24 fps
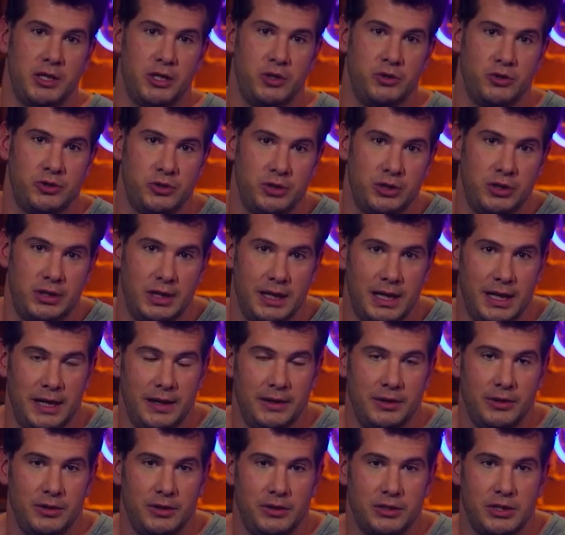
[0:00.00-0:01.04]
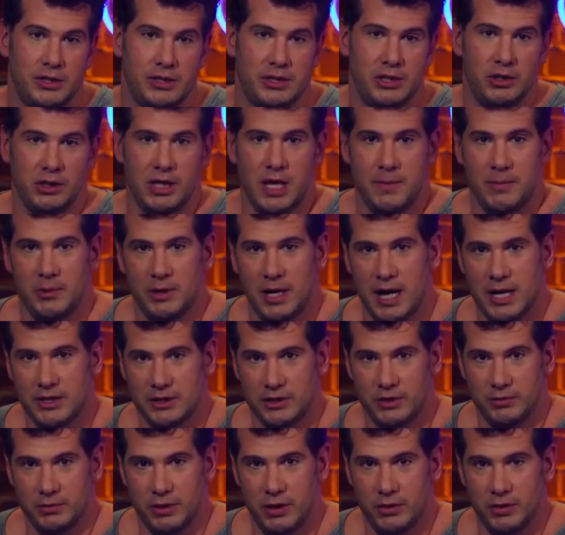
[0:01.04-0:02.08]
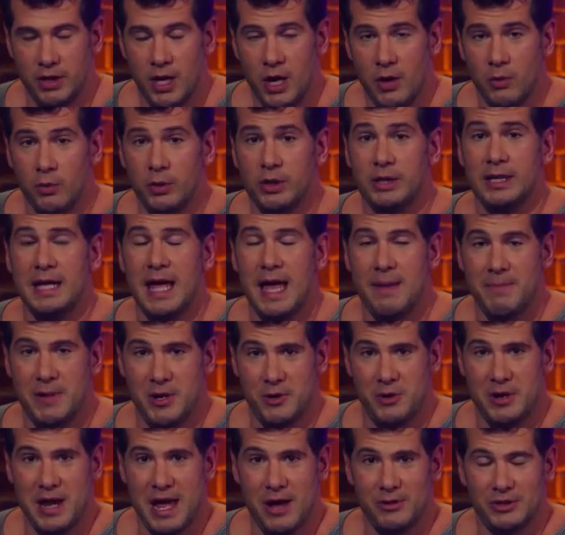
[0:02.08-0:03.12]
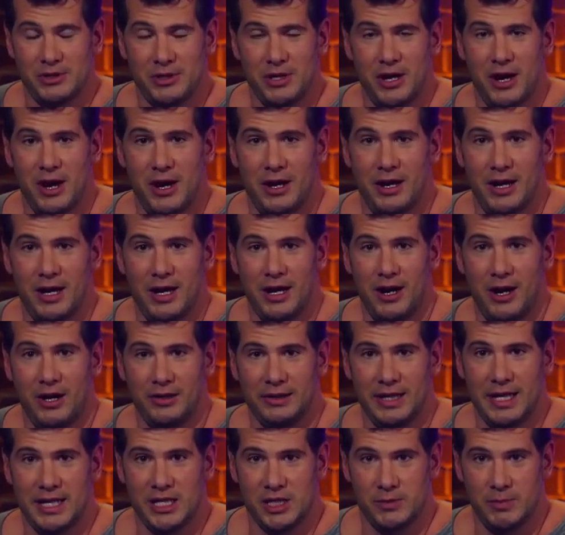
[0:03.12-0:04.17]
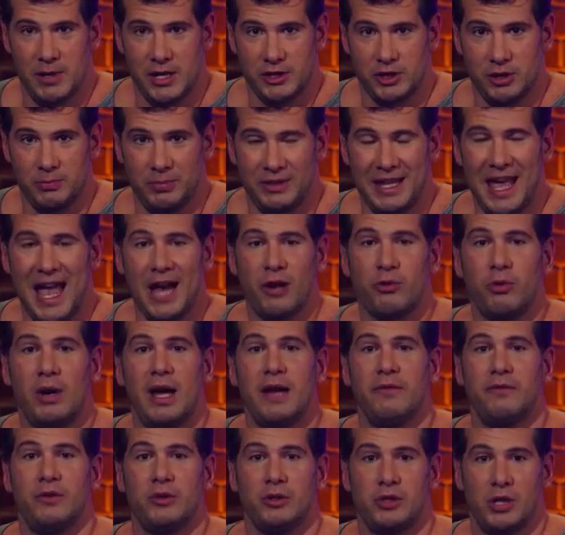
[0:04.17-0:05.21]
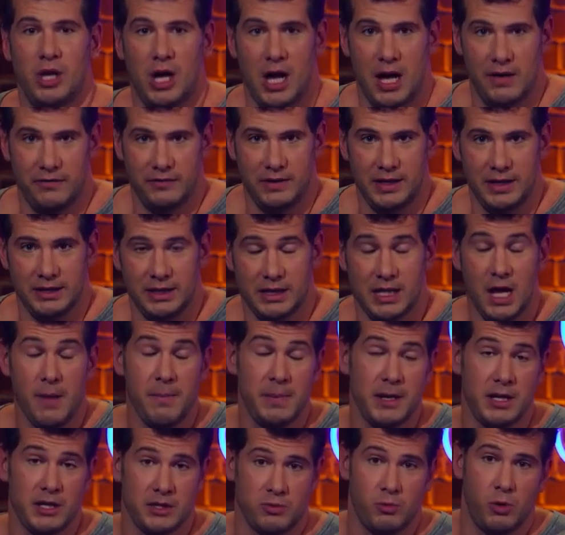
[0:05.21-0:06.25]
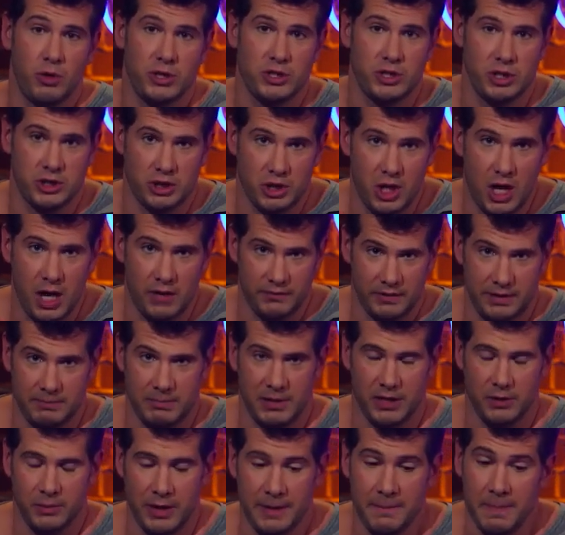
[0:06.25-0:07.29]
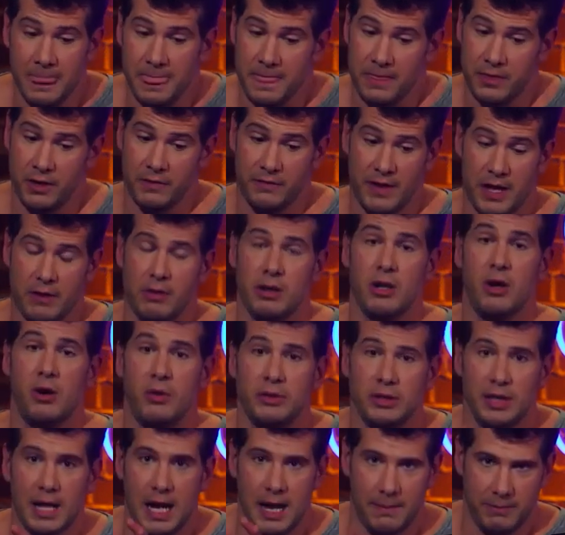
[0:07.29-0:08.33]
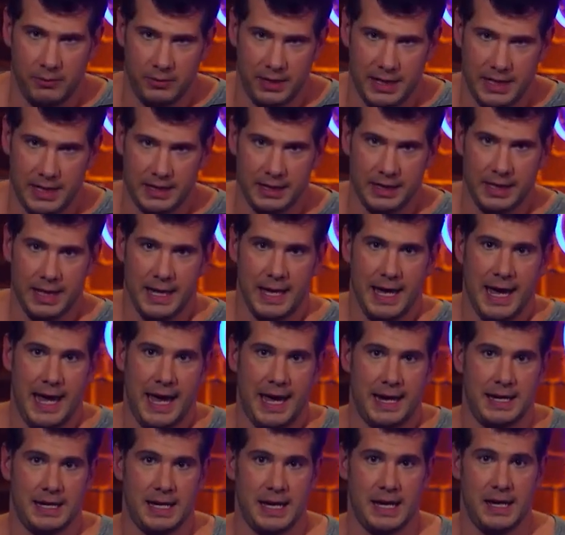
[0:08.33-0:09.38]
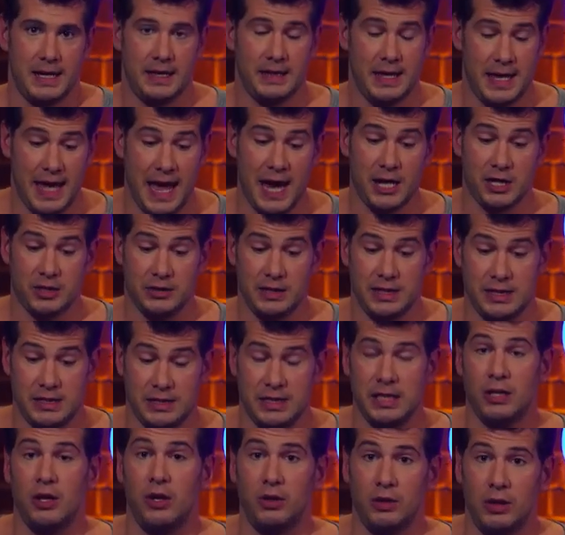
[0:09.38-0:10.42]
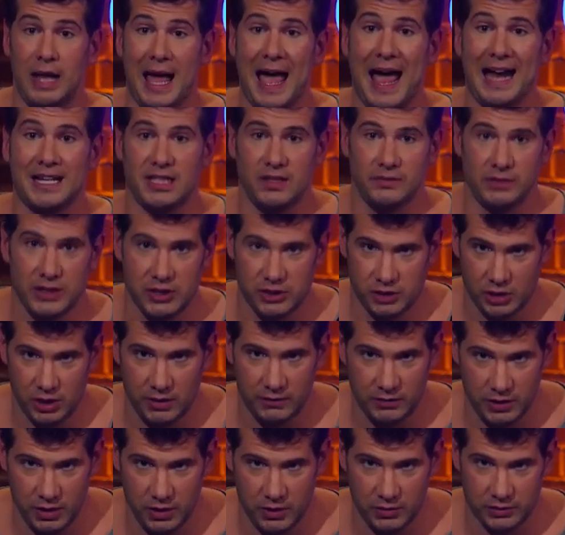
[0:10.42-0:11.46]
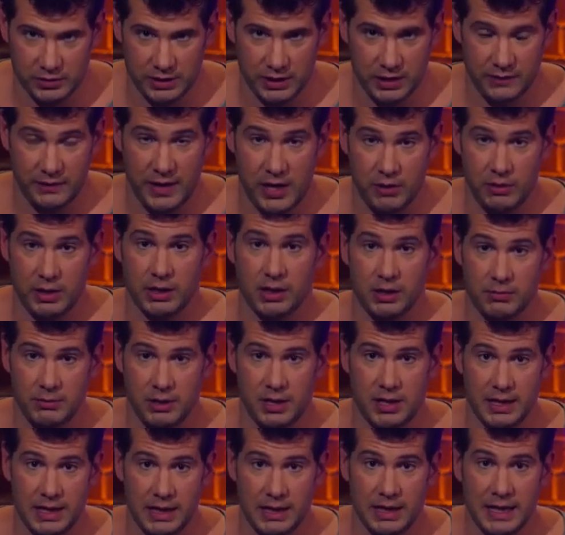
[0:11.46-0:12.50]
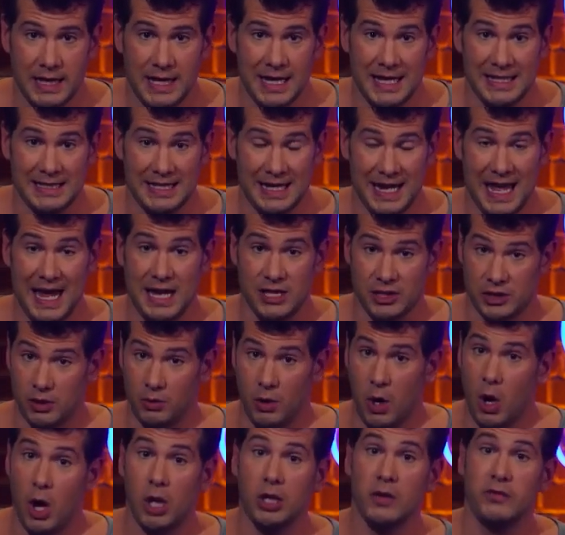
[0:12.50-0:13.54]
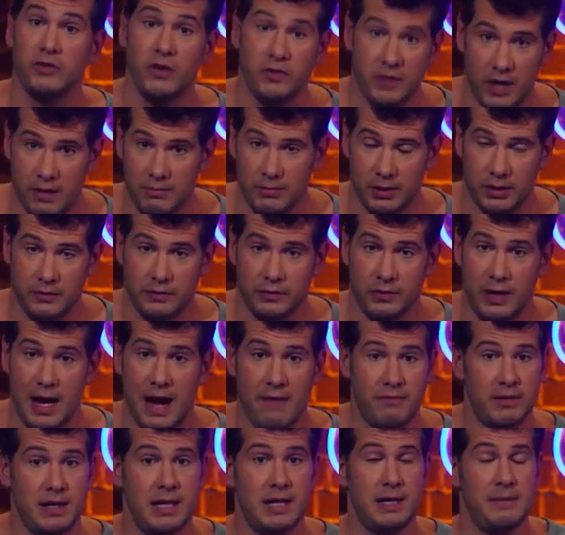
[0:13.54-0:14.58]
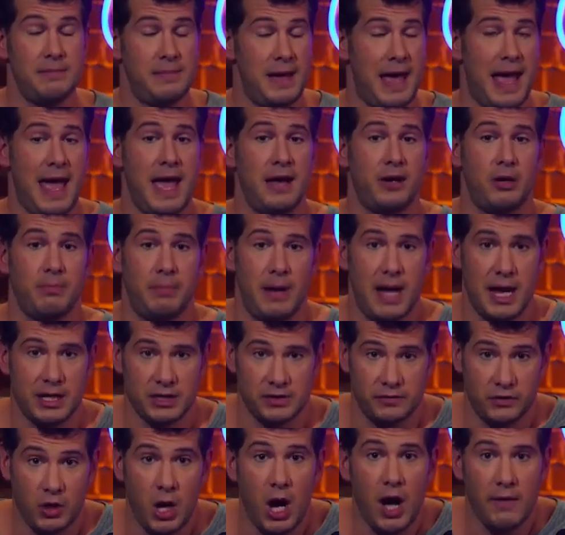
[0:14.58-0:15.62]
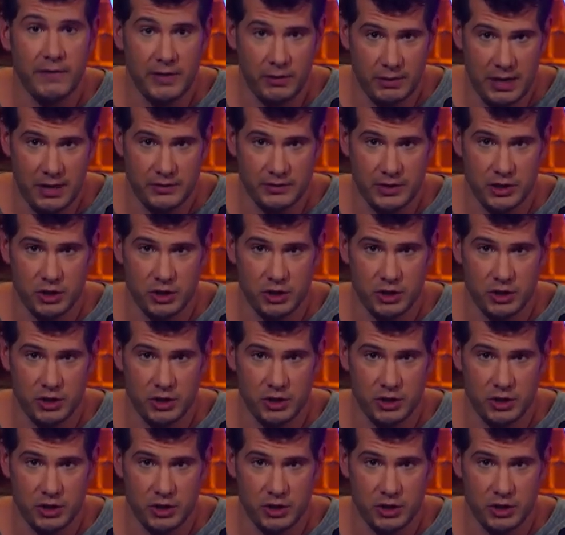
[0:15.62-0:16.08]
but you should still keep your eyes on the road. Really happy to announce our latest sponsor, Black Rifle Coffee. And the company does more than just coffee, by the way. They're veteran-owned and operated, and they actually still actively serve those in the veteran community today. So all of November, for every bag or box of coffee